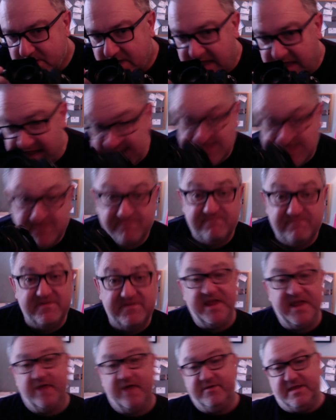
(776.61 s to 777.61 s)
Its
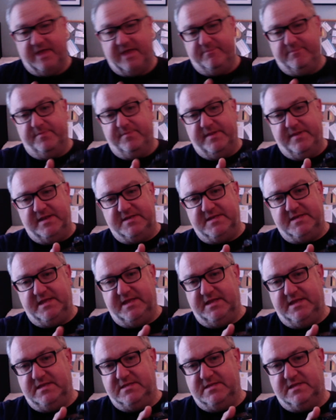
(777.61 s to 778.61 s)
video
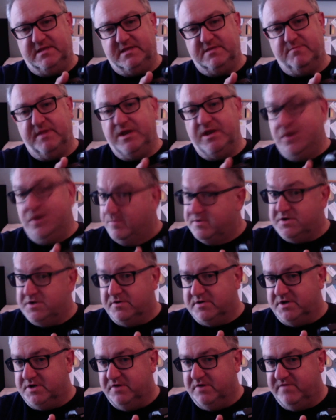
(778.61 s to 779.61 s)
capabilities gives me an
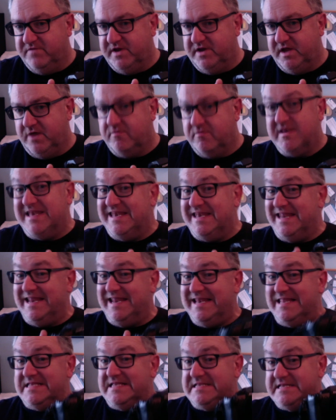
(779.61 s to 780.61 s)
opportunity on video.
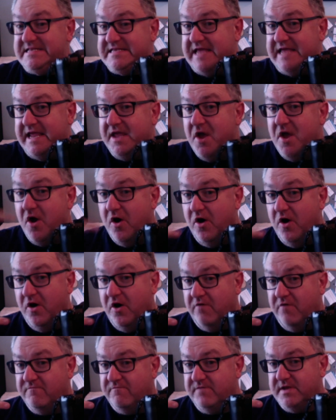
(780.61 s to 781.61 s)
Needless to say,
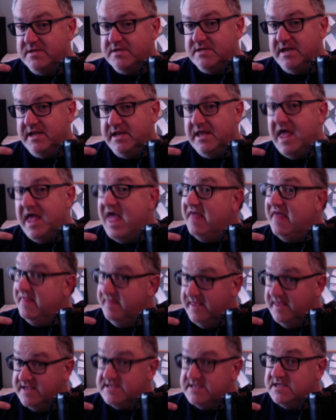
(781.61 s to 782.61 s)
obviously,
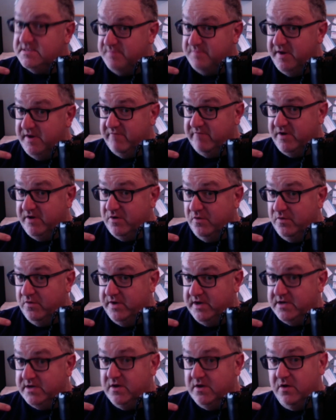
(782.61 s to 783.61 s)
this is being
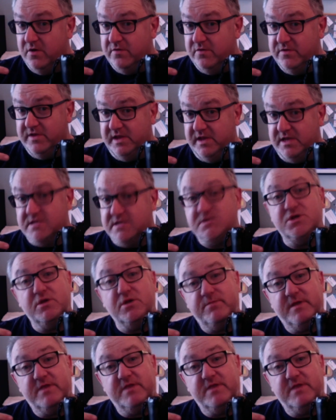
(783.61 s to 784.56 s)
recorded on the stupid